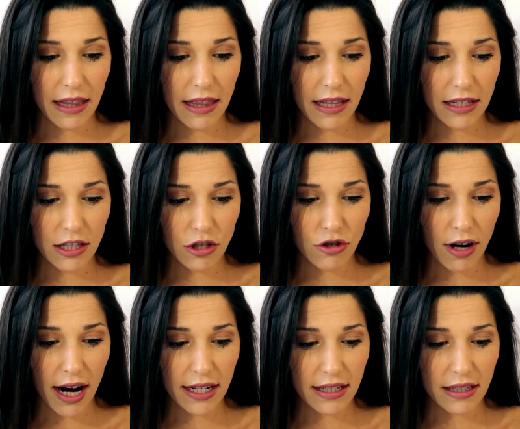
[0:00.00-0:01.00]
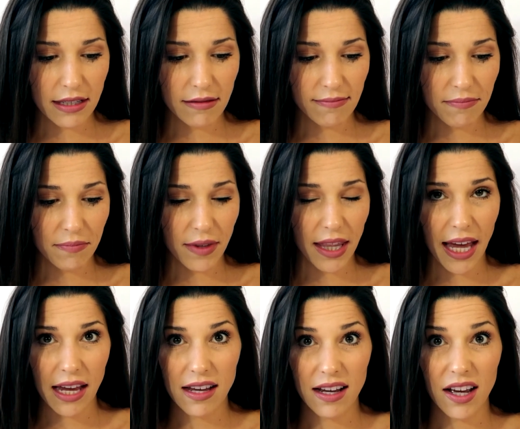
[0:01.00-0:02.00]
this dress
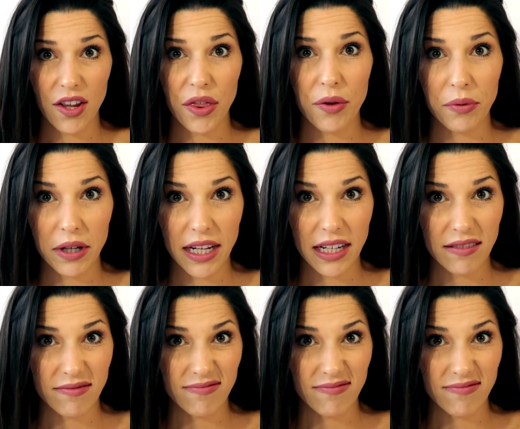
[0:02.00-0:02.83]
like a 3.